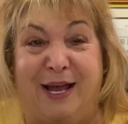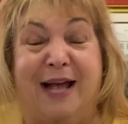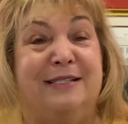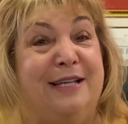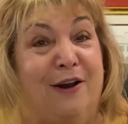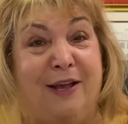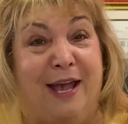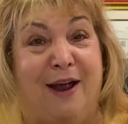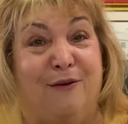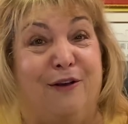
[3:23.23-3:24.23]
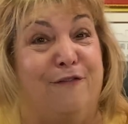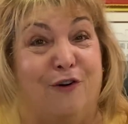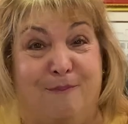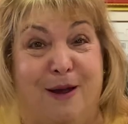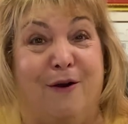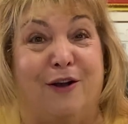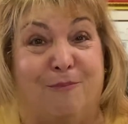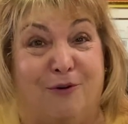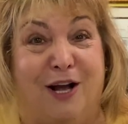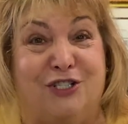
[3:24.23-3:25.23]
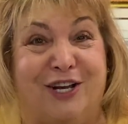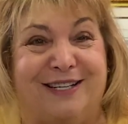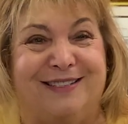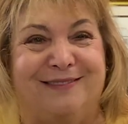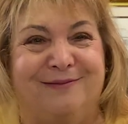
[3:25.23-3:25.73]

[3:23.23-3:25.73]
as their Caring for America project.